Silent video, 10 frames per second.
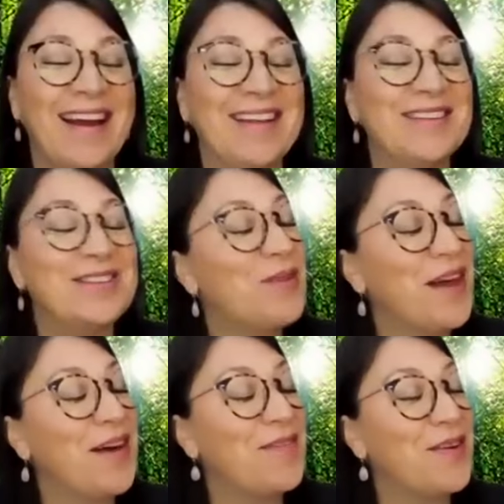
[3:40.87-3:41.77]
And so
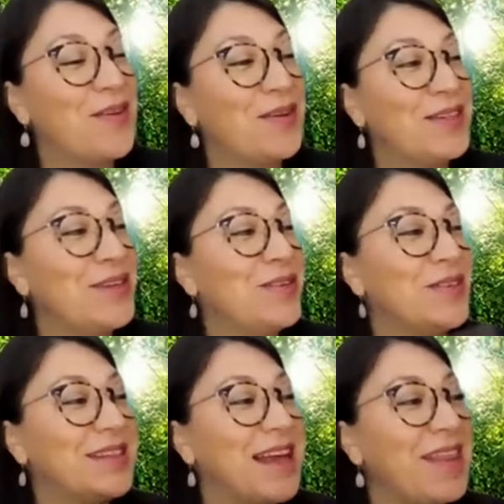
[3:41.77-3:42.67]
without further
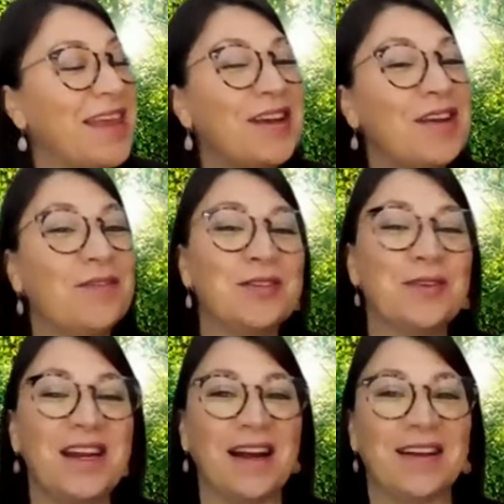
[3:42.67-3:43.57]
ado, Stan, thank you for
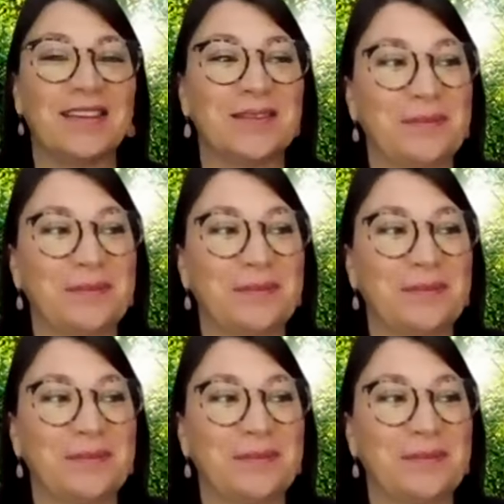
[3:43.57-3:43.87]
joining us.